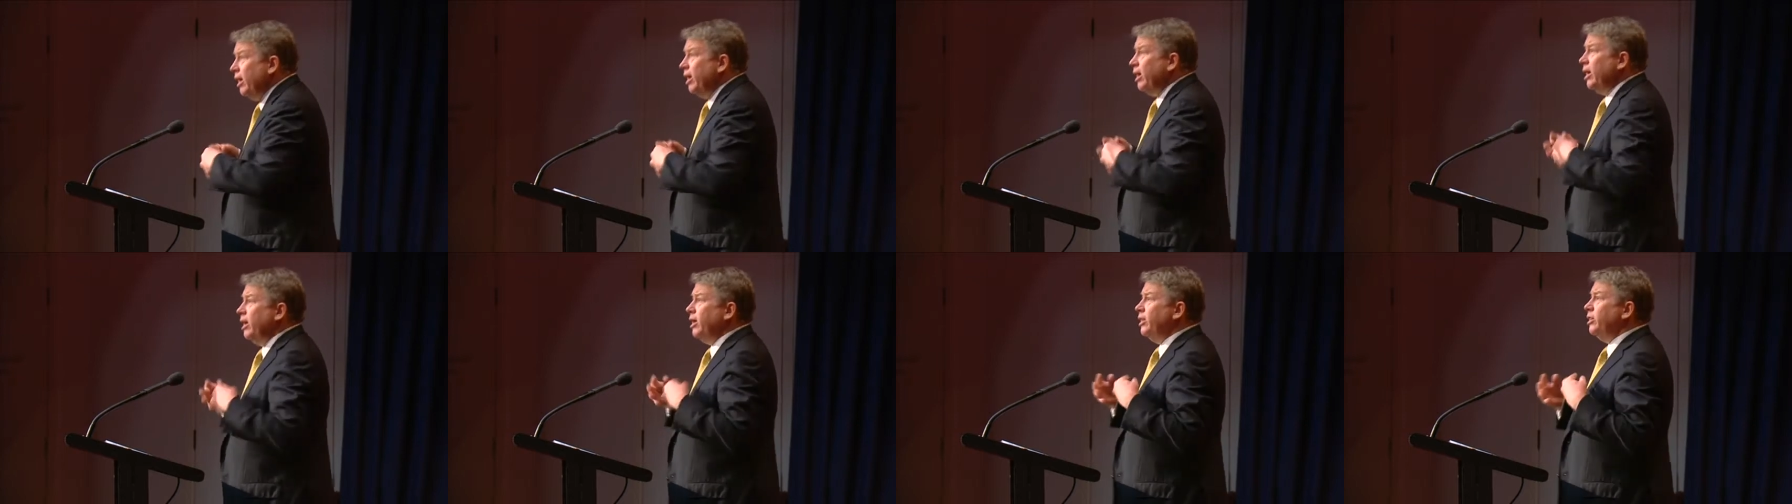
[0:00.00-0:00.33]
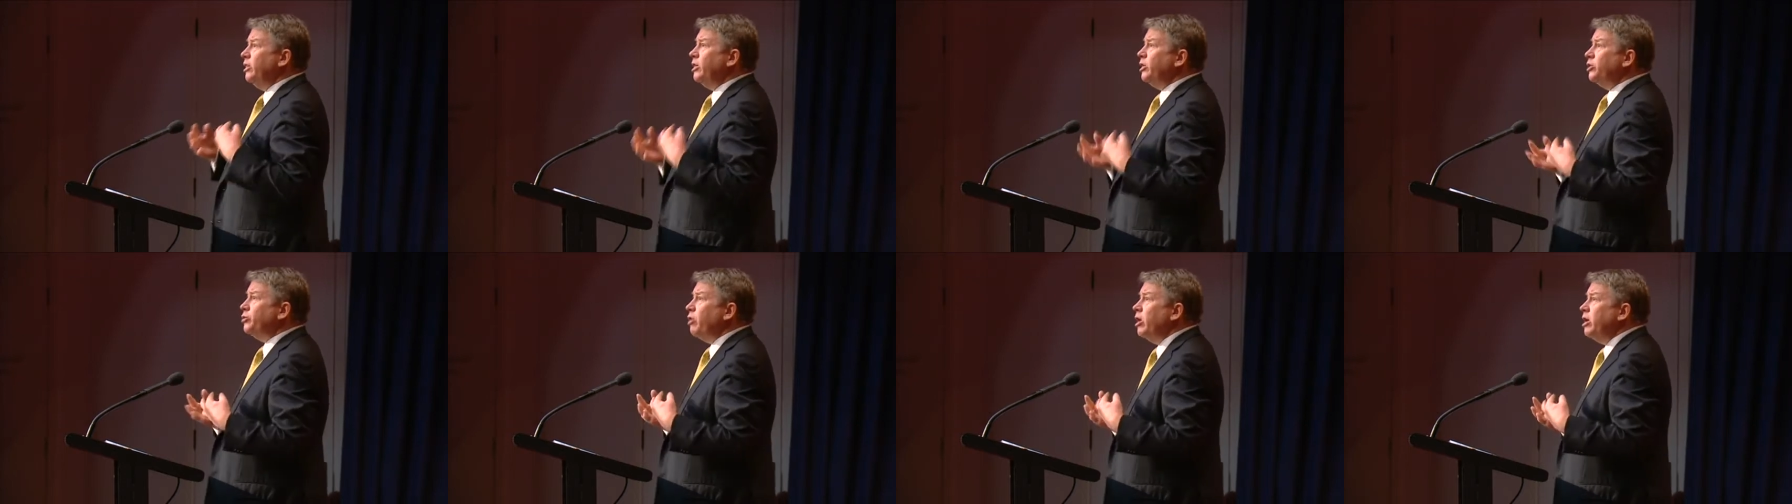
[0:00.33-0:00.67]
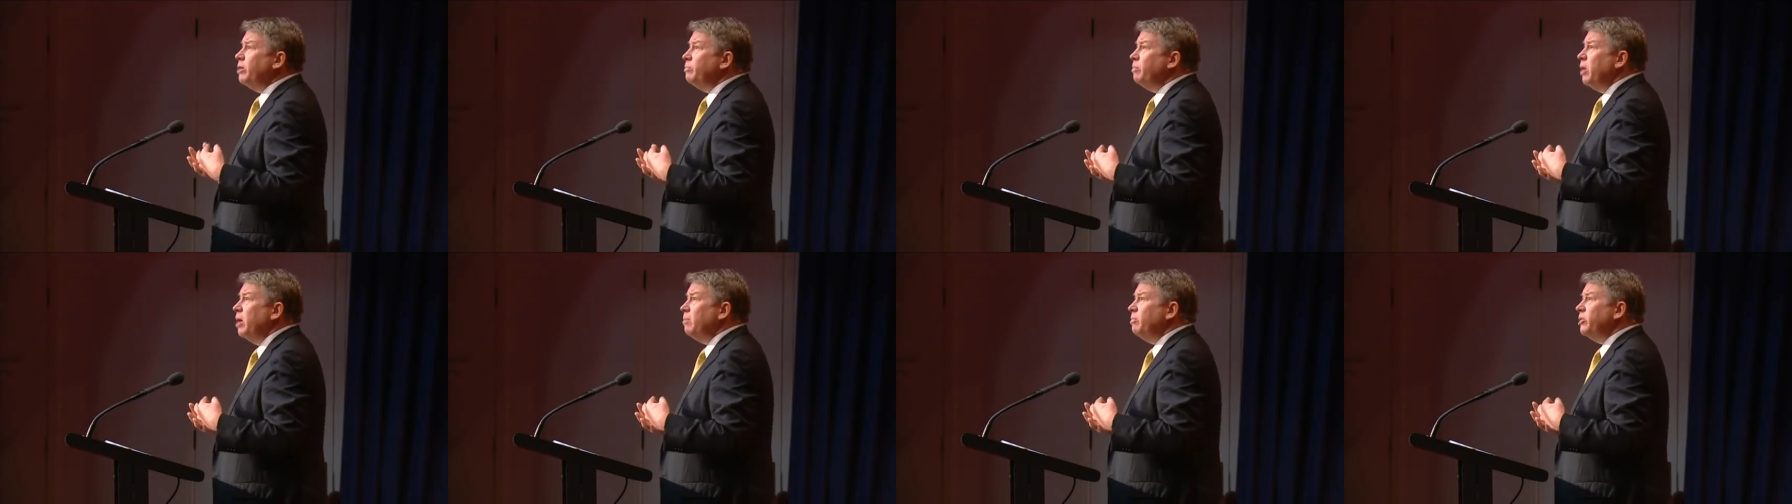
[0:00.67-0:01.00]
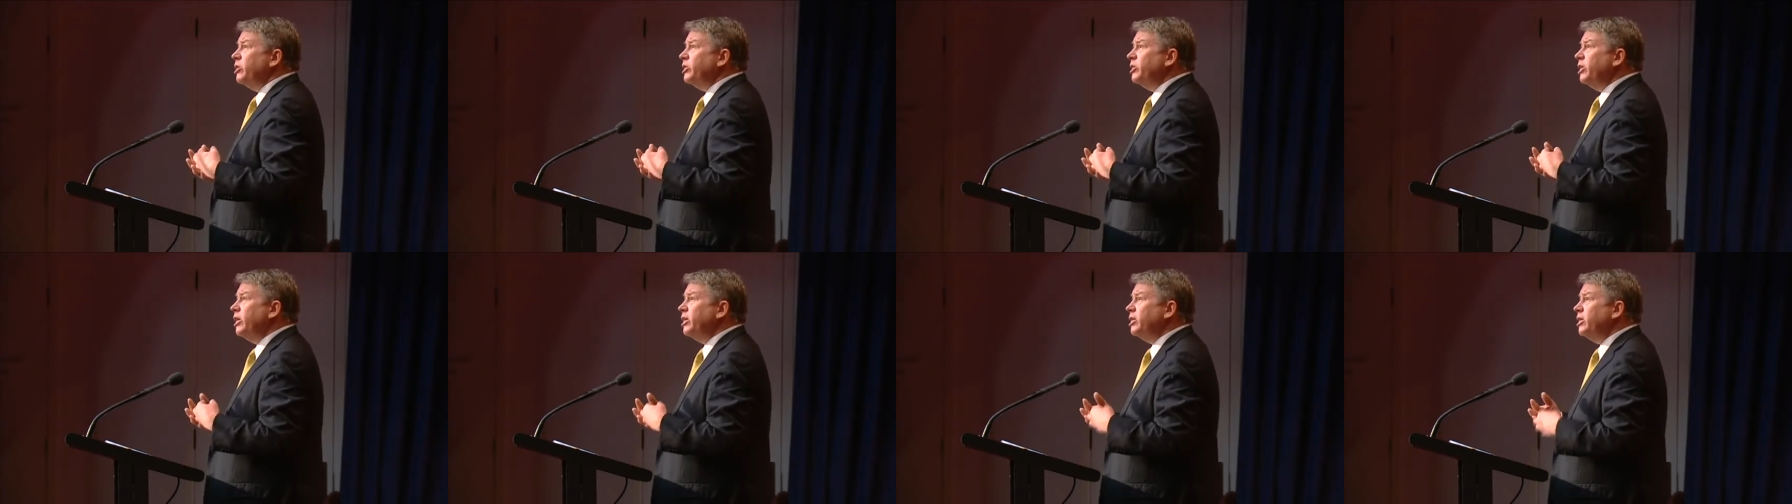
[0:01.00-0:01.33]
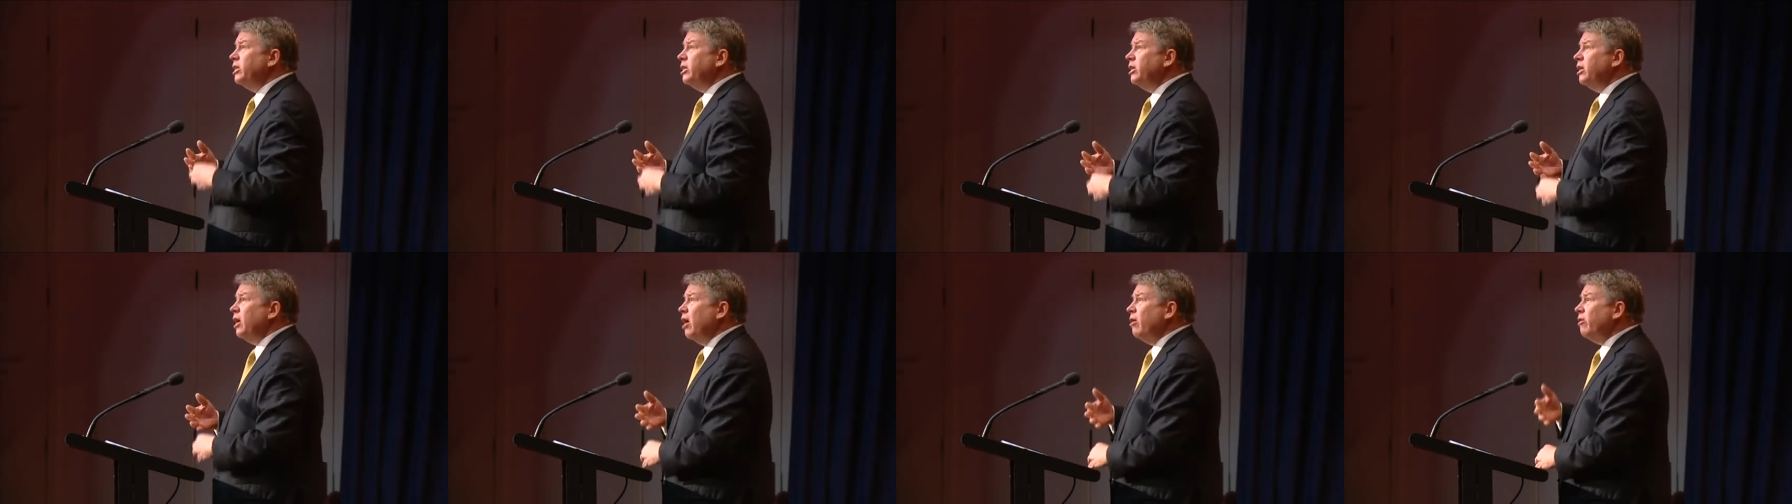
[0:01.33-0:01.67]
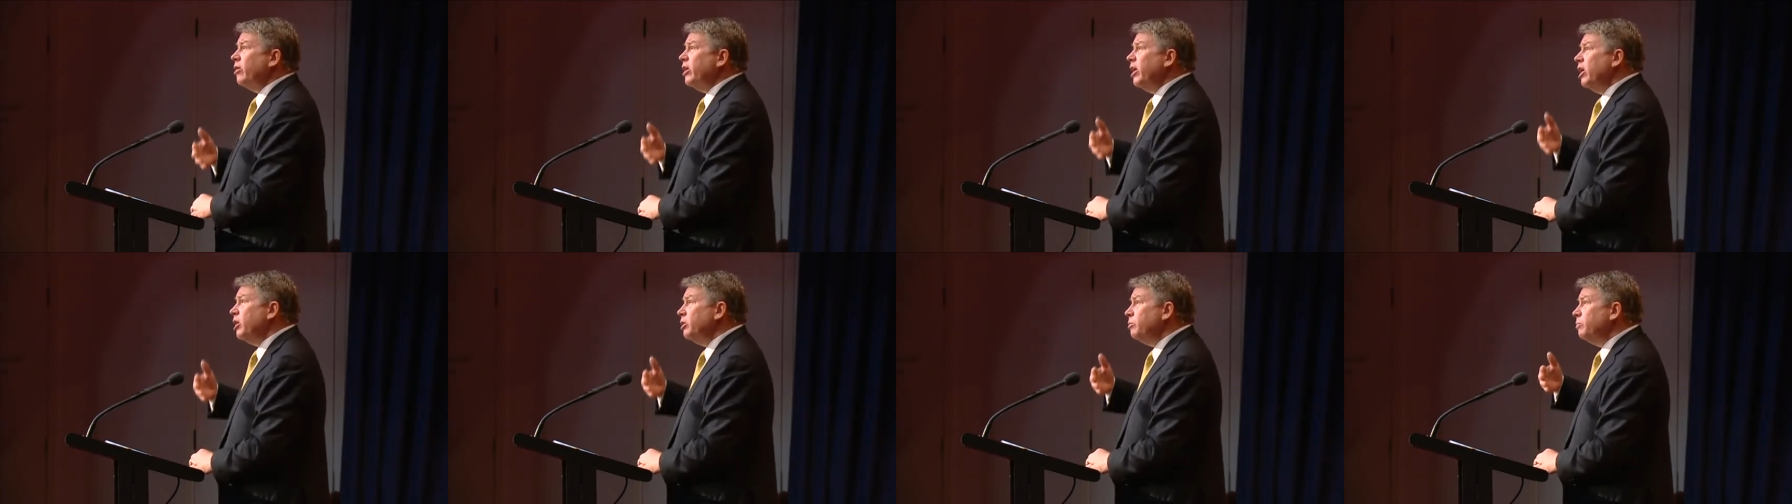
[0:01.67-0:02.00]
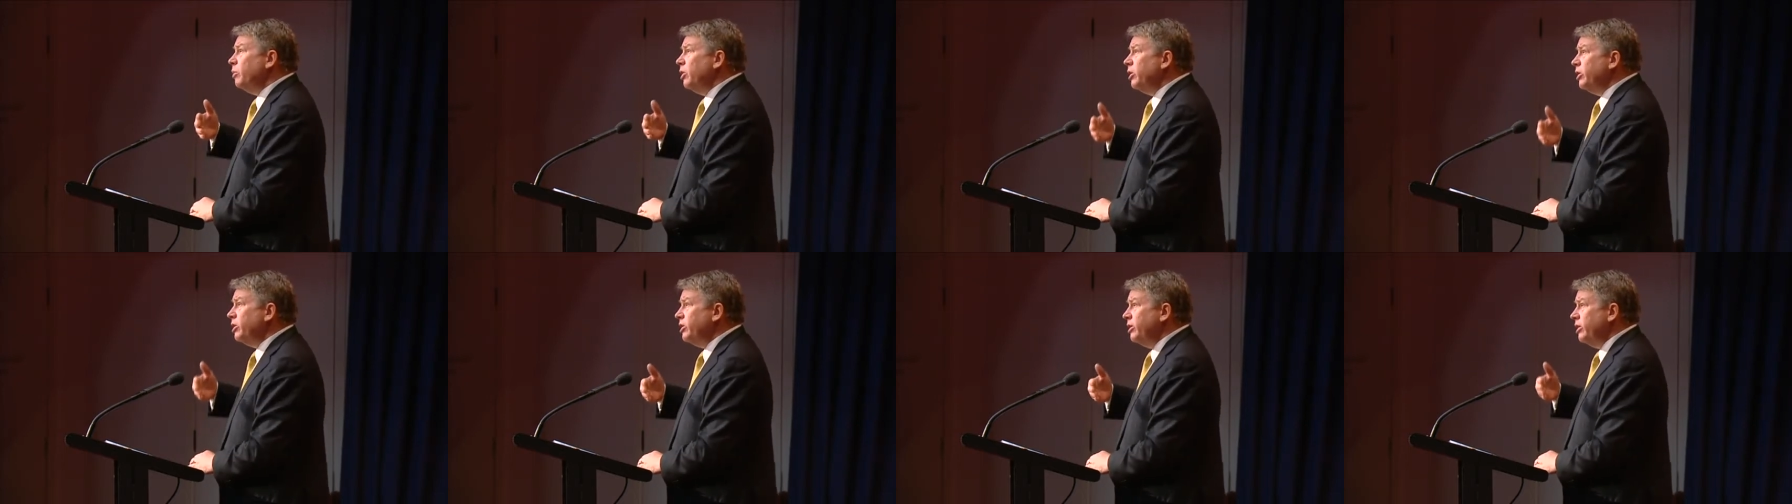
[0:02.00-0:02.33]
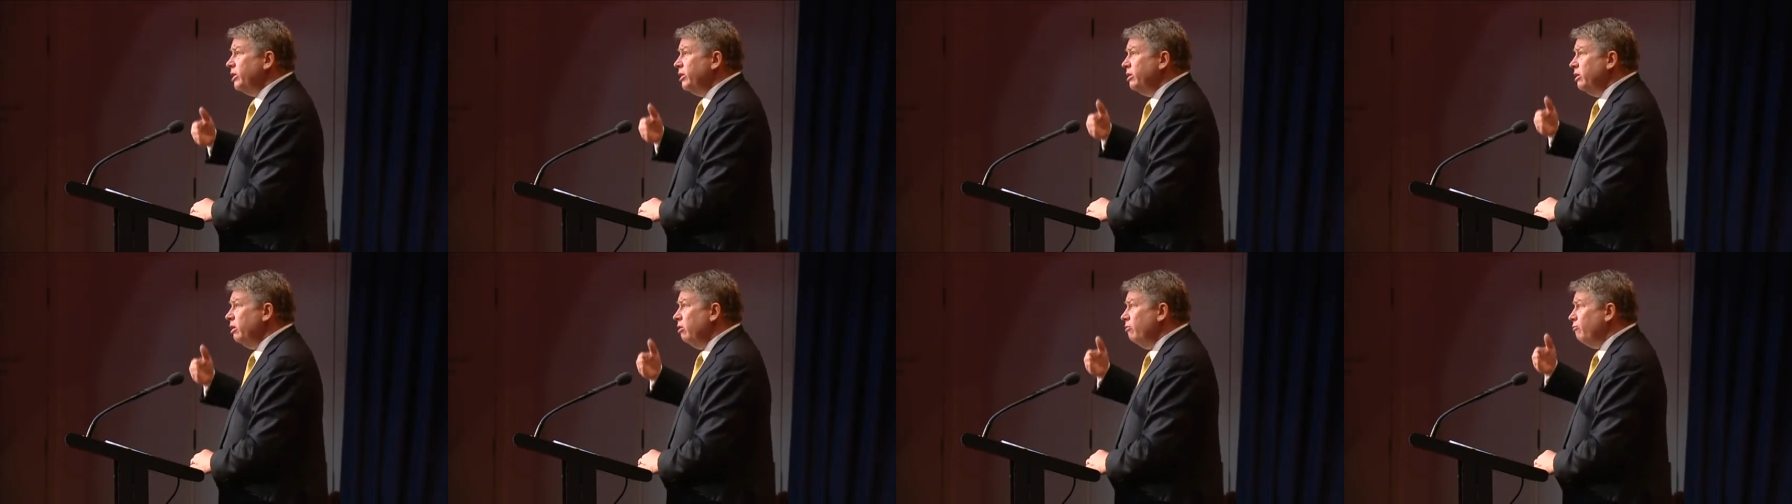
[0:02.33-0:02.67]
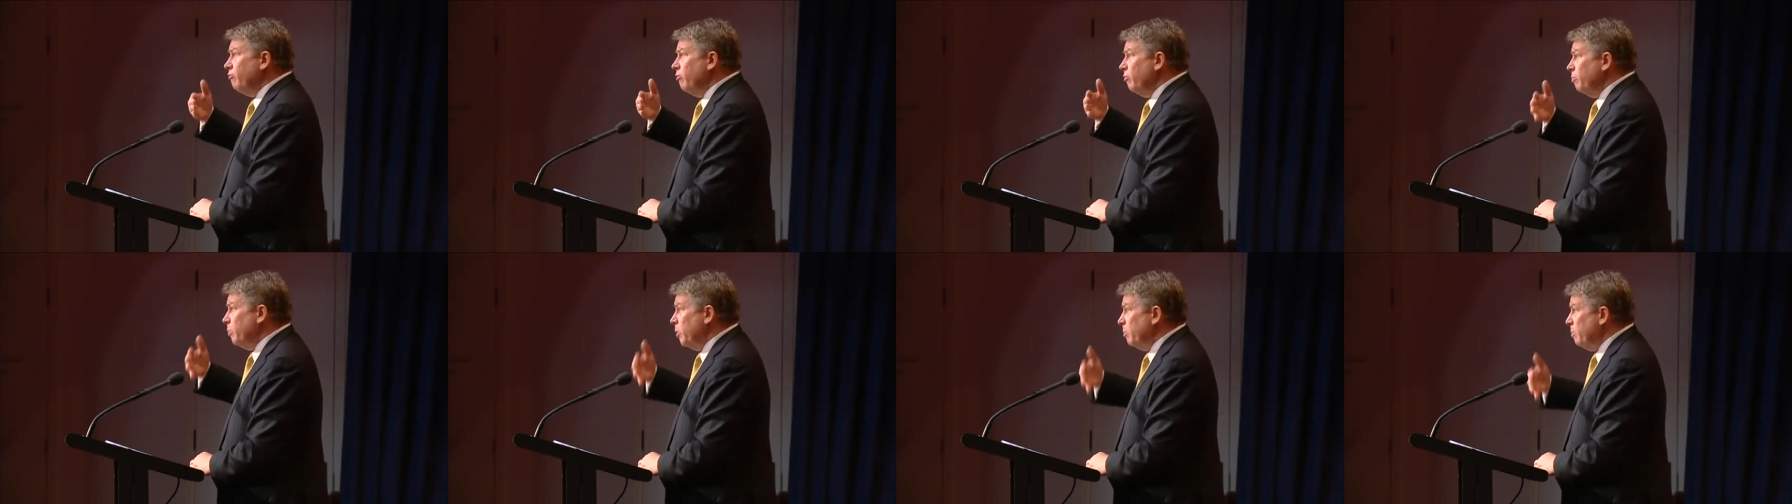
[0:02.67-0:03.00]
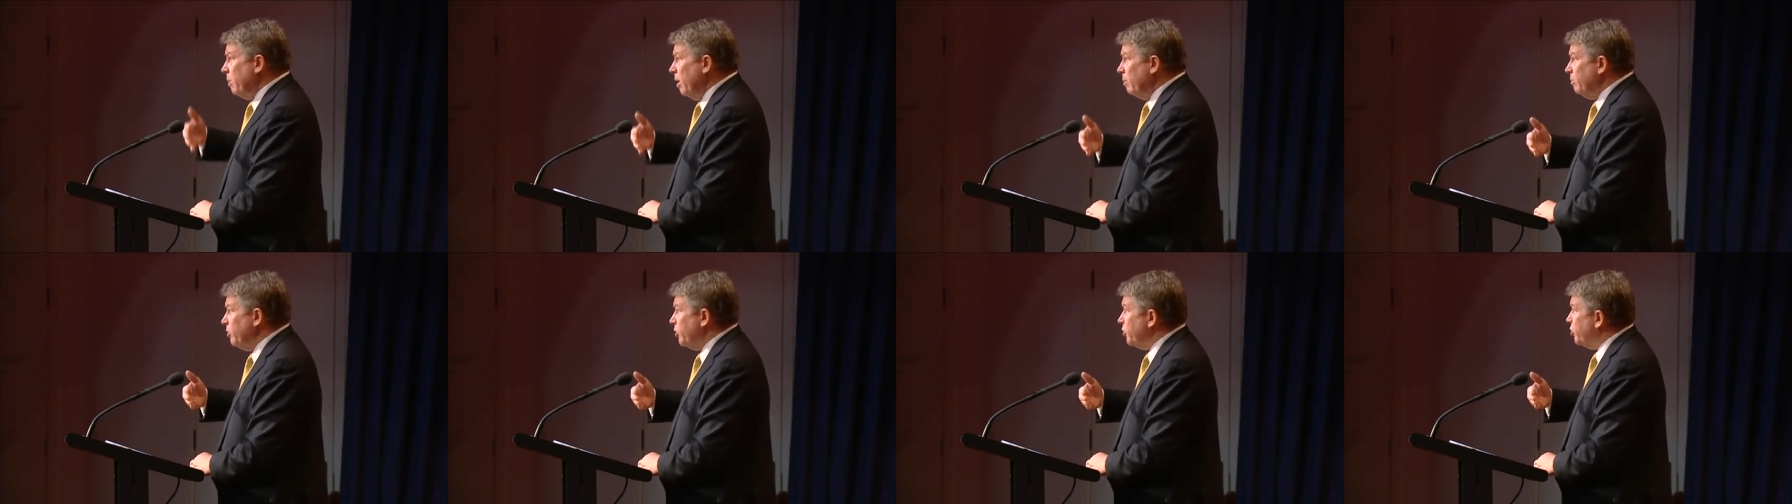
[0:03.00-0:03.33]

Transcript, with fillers: In the Australian public sector, our accountability from the public